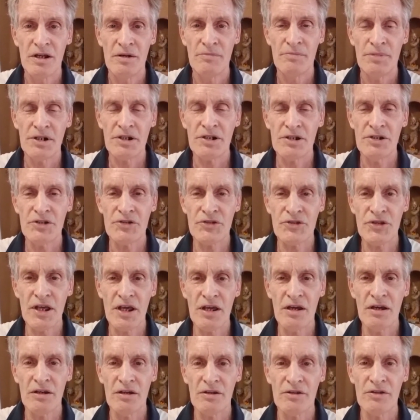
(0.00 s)
because they
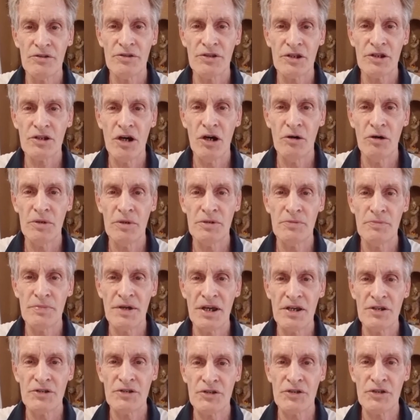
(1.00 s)
are the common
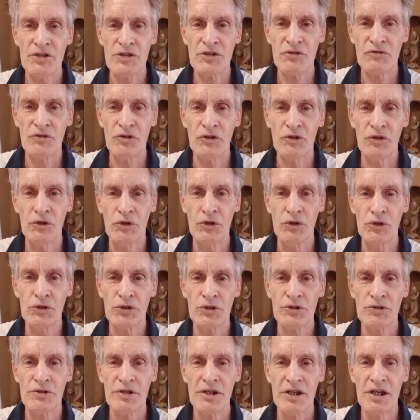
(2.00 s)
basis for all
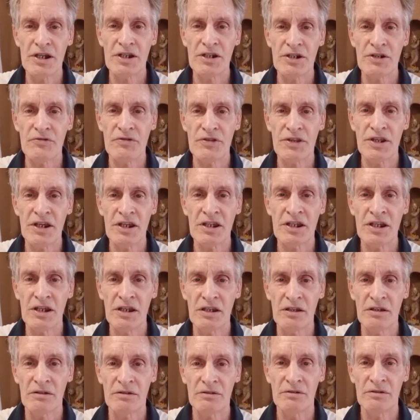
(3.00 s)
creative
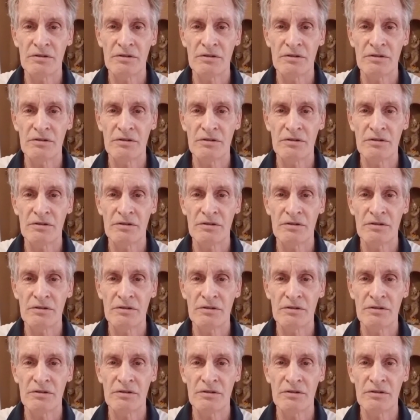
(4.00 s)
thinking,